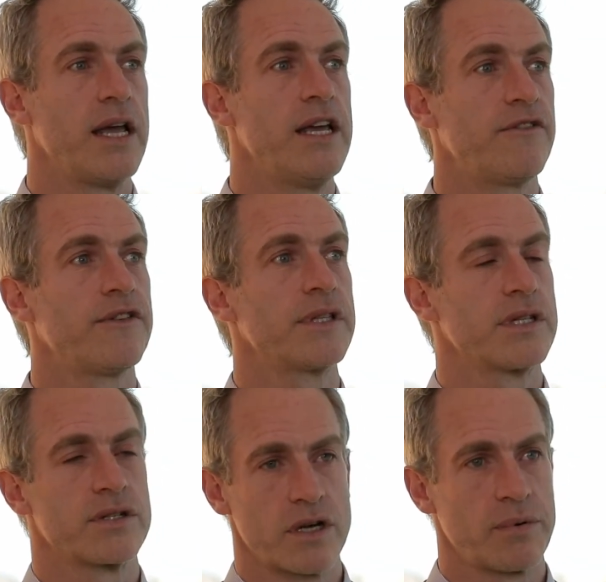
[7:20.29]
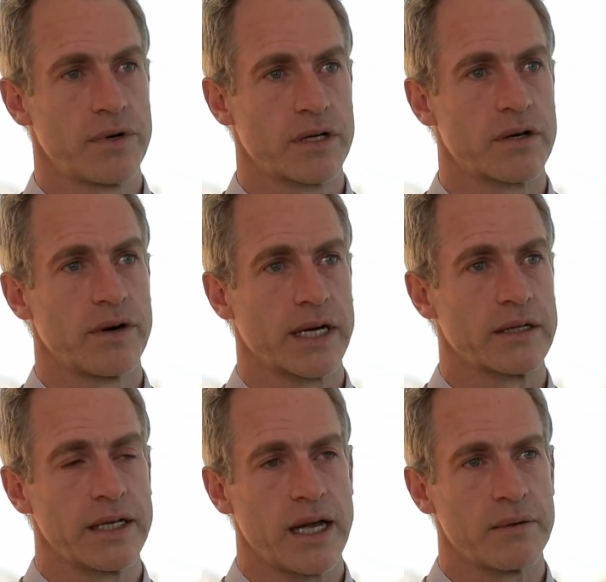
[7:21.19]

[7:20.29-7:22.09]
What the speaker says: if it's interpreted correctly and